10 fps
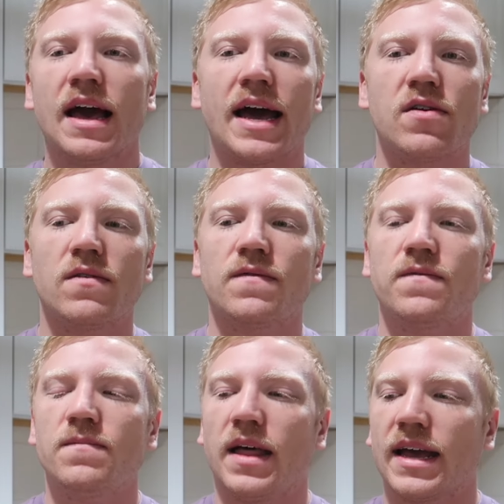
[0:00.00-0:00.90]
I don't,
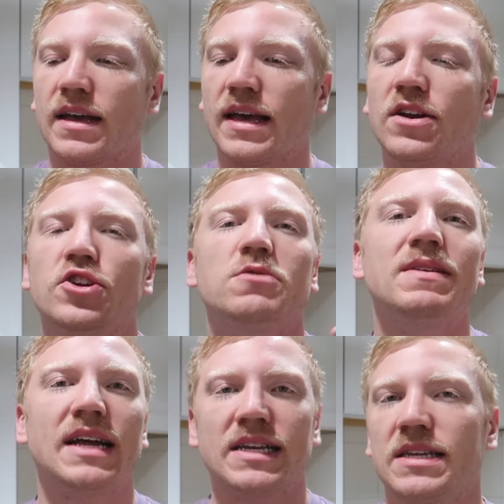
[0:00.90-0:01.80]
like, it'll just
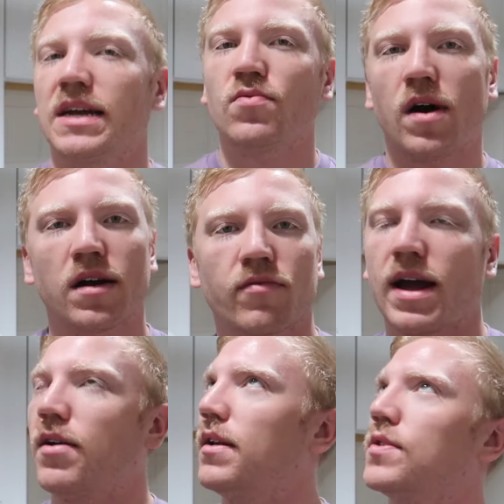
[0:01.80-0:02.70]
be nice to like walk
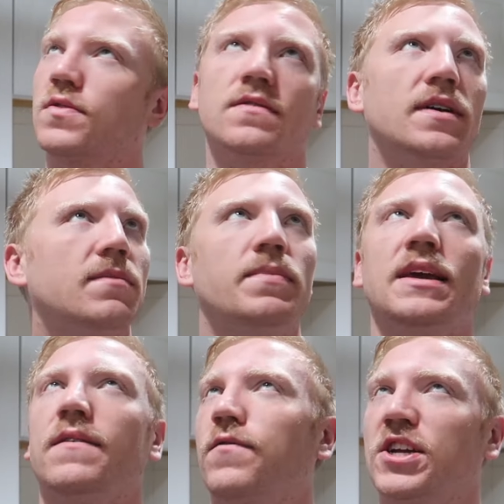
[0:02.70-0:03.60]
around and sort of like
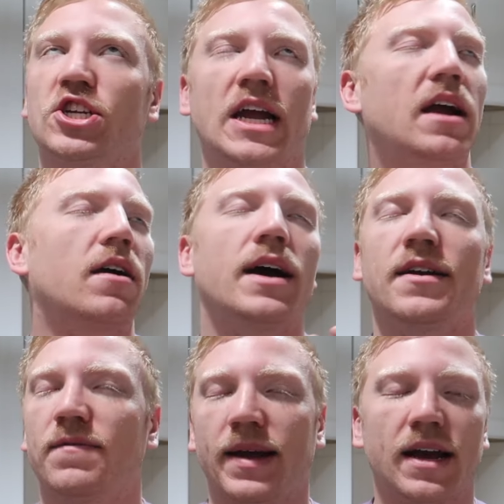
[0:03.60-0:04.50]
be fresh air
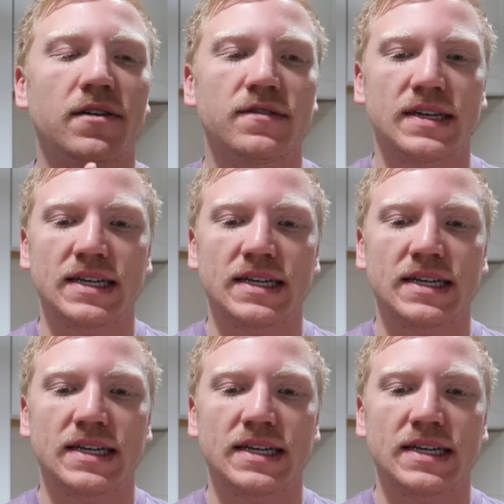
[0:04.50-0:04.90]
out of my house,